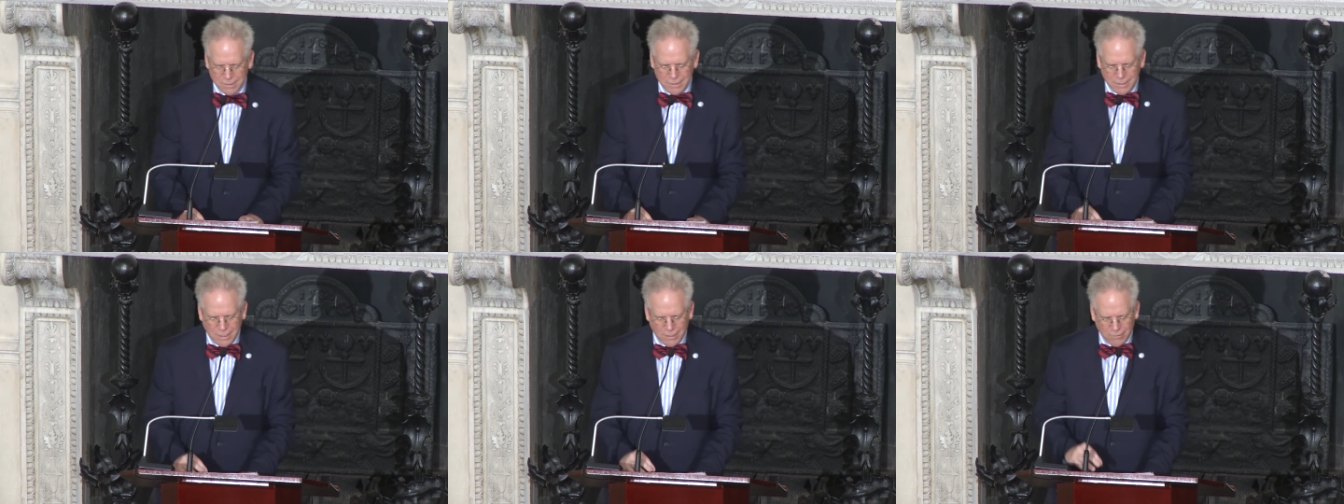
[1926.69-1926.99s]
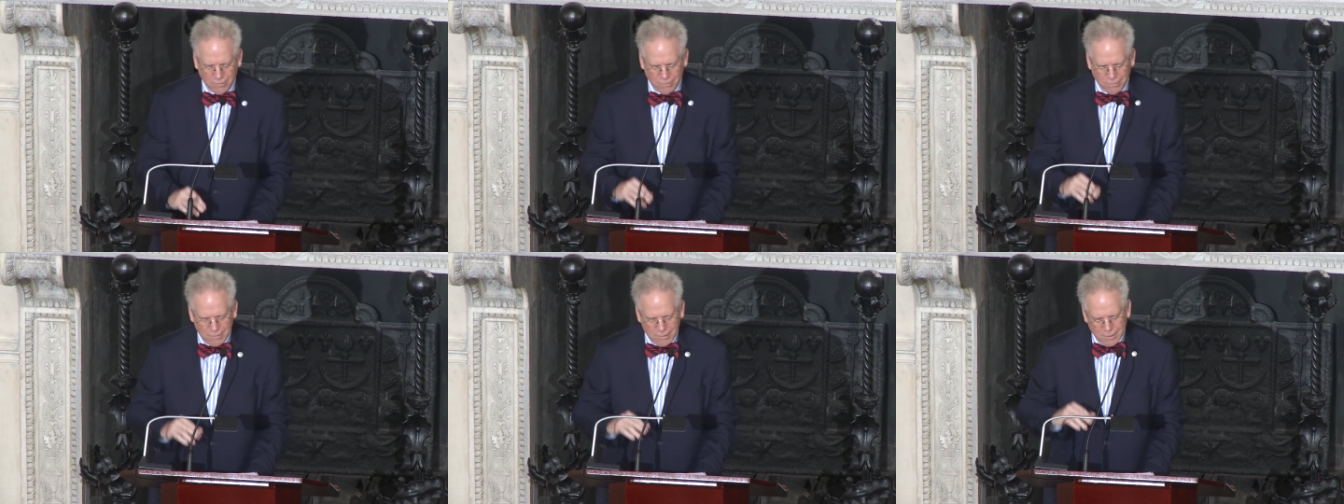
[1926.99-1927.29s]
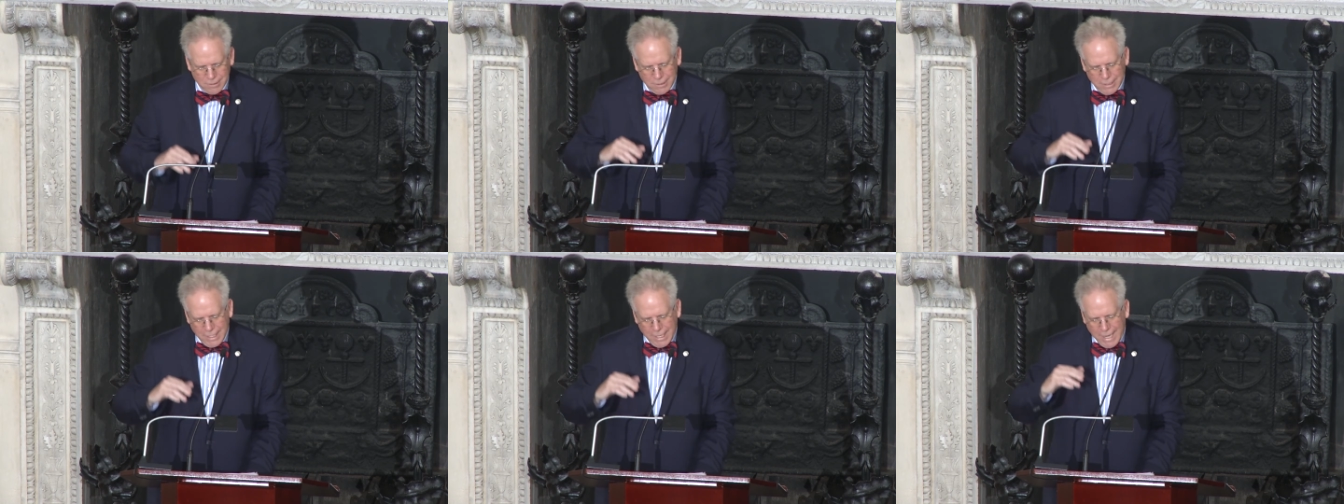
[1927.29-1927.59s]
Now,
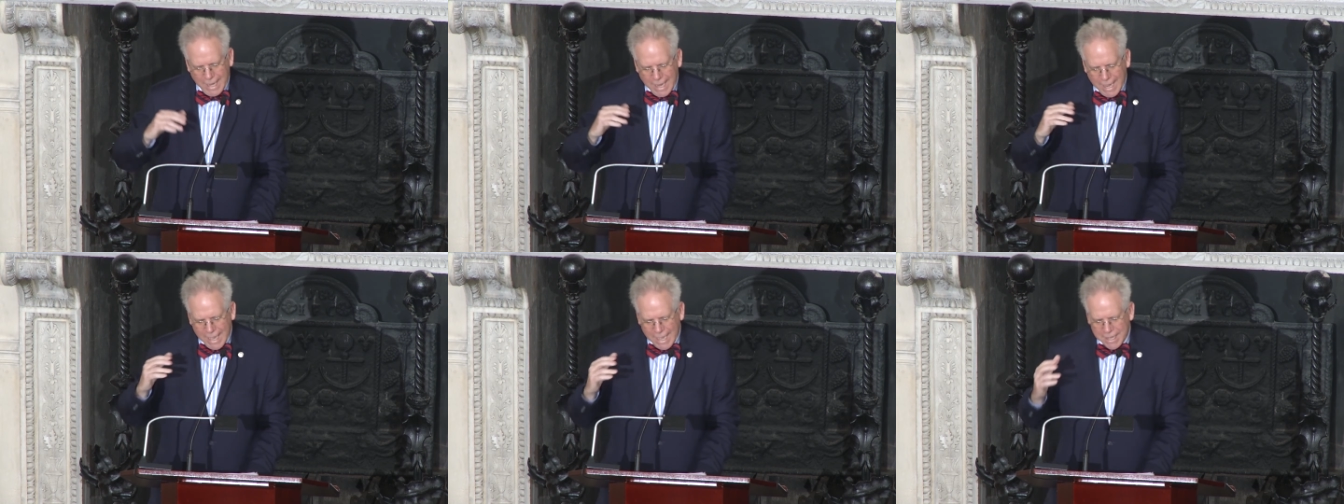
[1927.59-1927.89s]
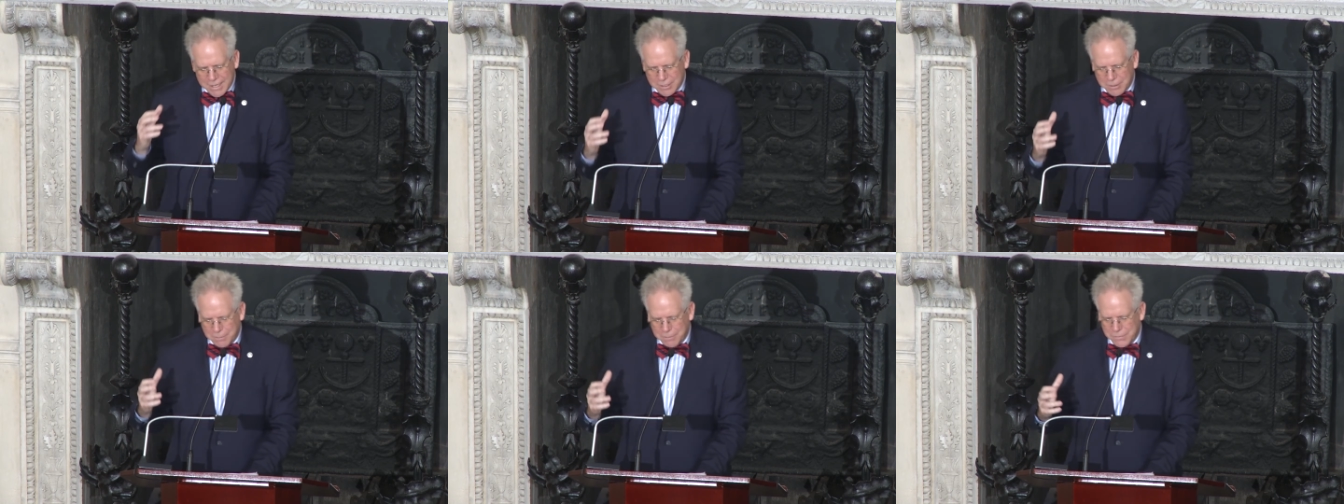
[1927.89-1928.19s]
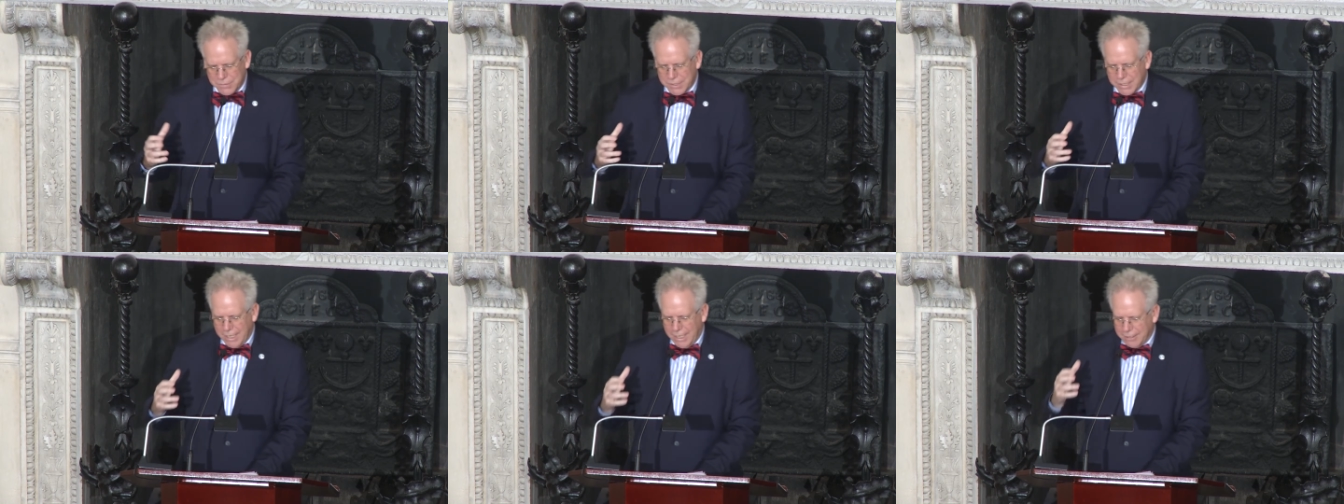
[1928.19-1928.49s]

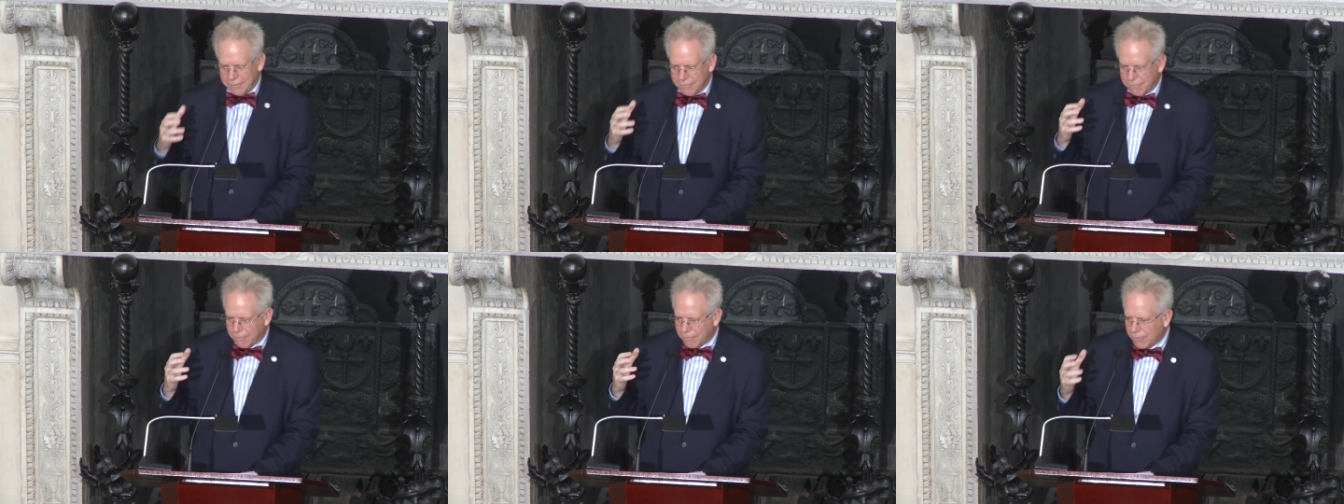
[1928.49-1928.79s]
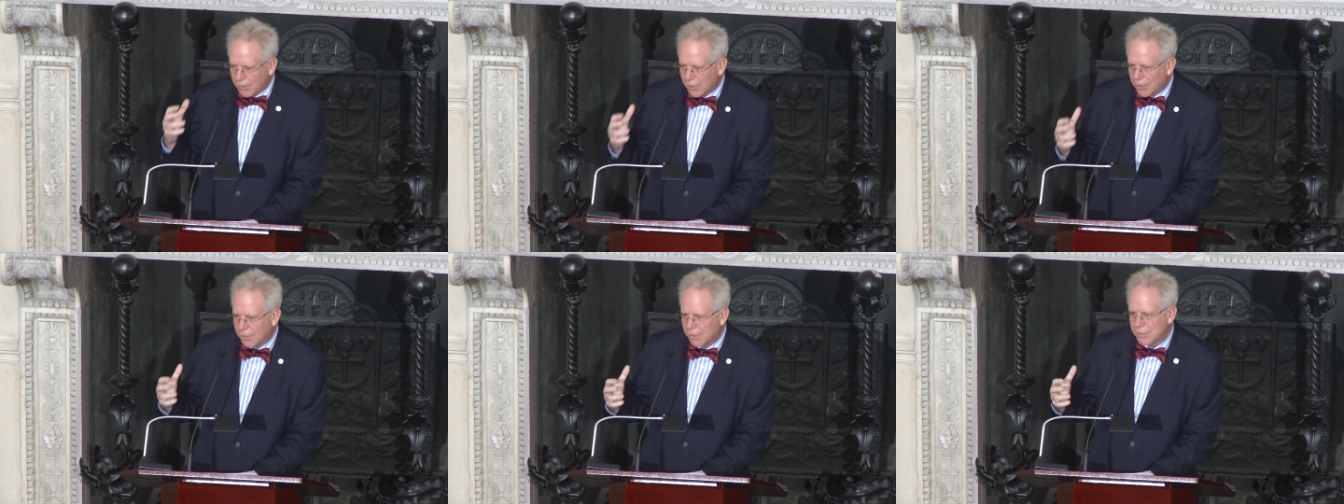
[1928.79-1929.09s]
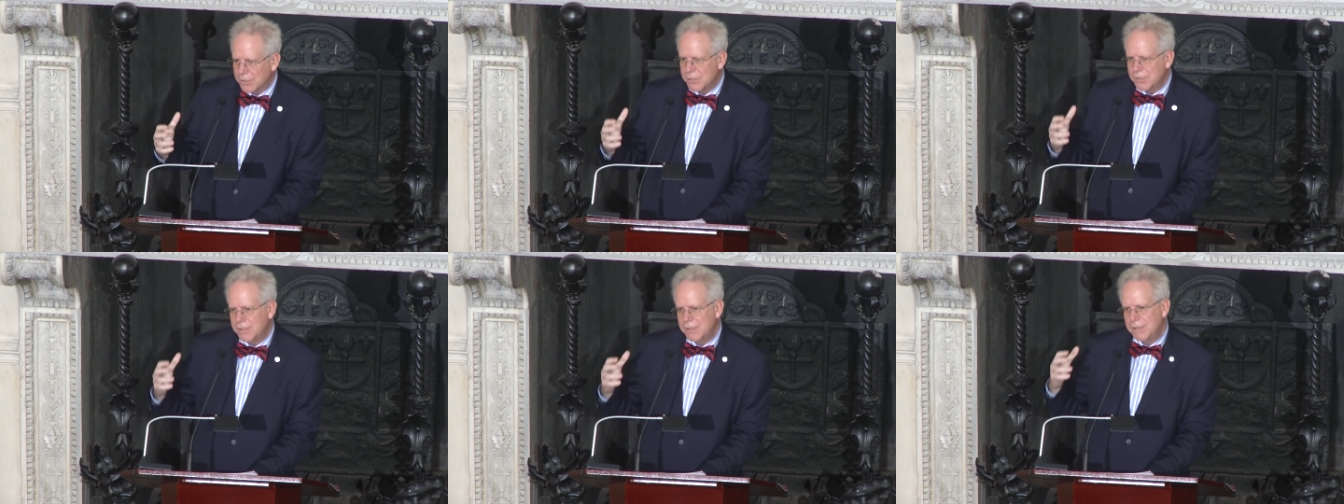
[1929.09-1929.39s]
Adams, at
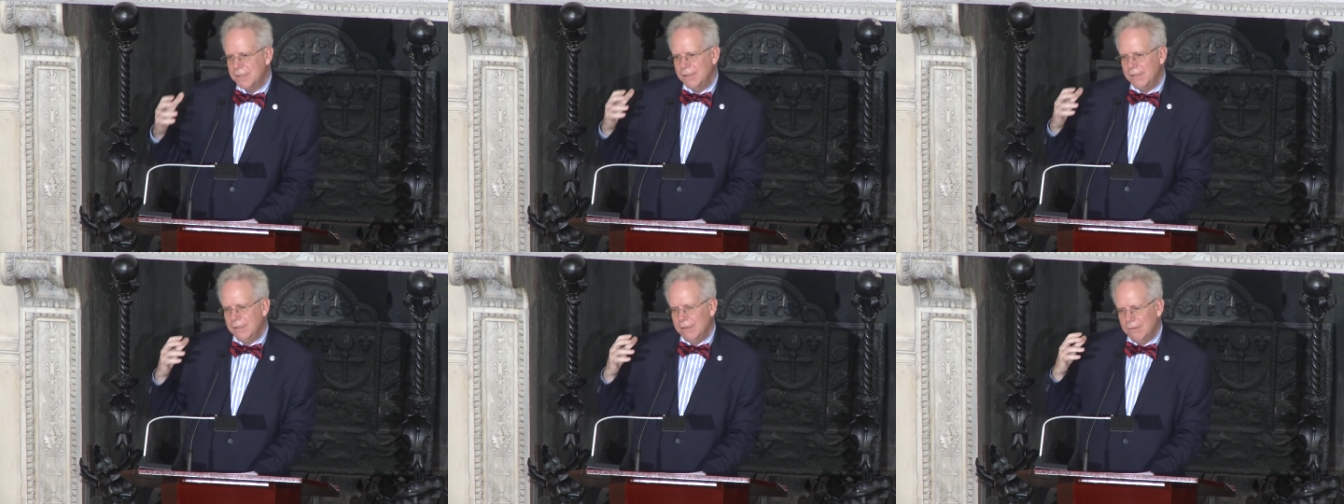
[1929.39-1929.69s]
first,